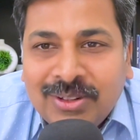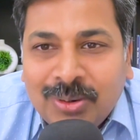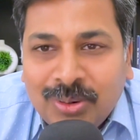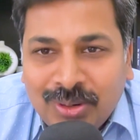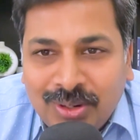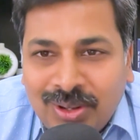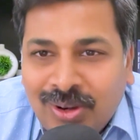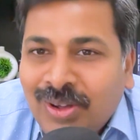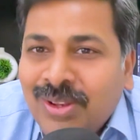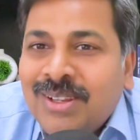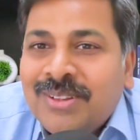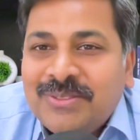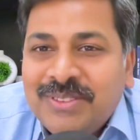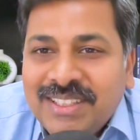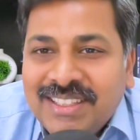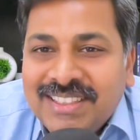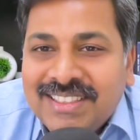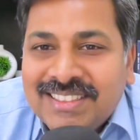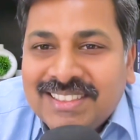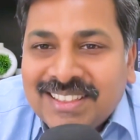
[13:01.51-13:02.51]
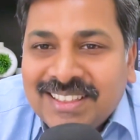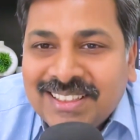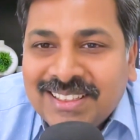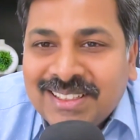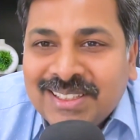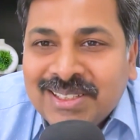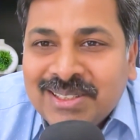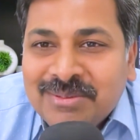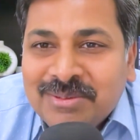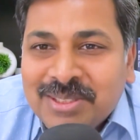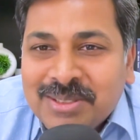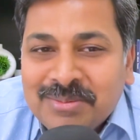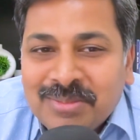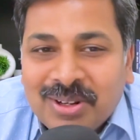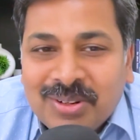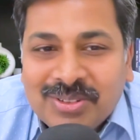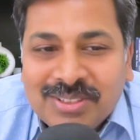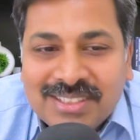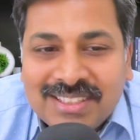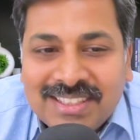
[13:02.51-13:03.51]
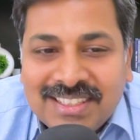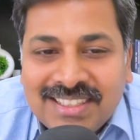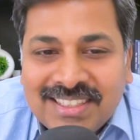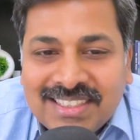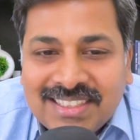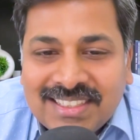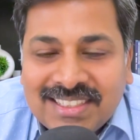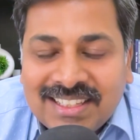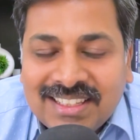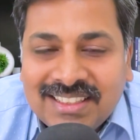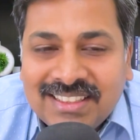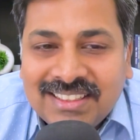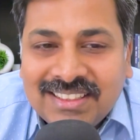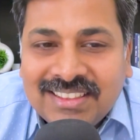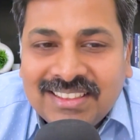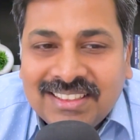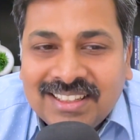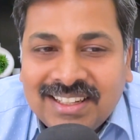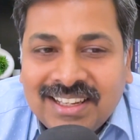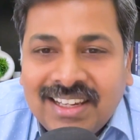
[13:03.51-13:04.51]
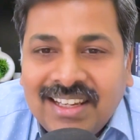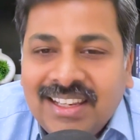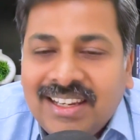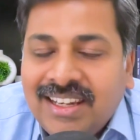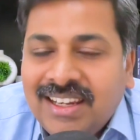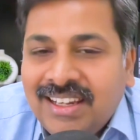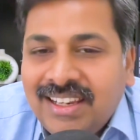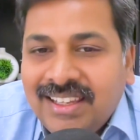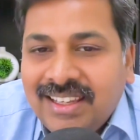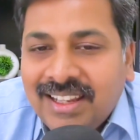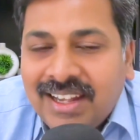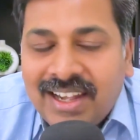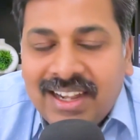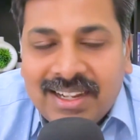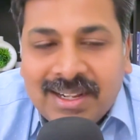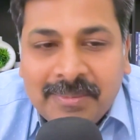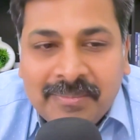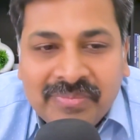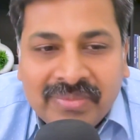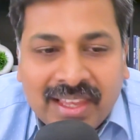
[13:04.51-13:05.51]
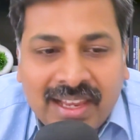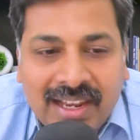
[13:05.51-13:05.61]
known all of these, Manoj. This is really, really great.